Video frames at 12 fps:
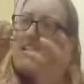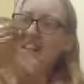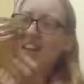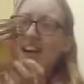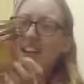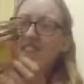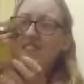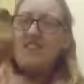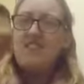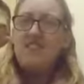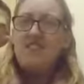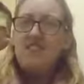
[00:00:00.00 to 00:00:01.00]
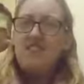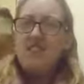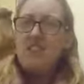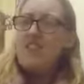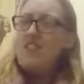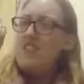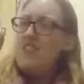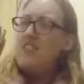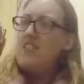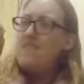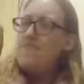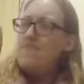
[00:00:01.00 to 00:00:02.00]
class
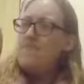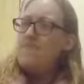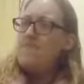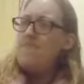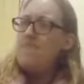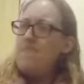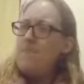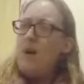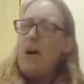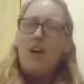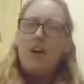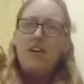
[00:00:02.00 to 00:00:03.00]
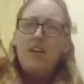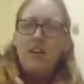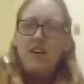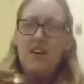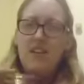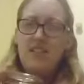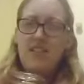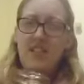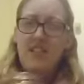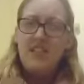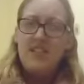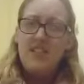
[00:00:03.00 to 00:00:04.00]
um, part I oh,
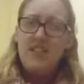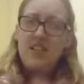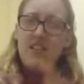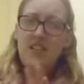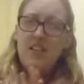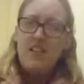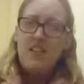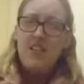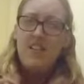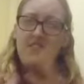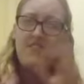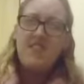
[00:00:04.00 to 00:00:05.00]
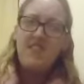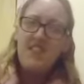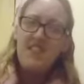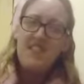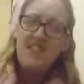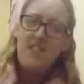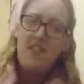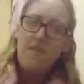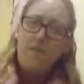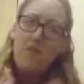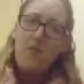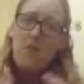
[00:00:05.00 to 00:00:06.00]
like like season
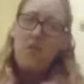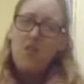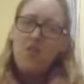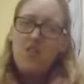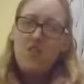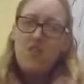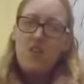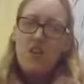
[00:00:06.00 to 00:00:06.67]
books,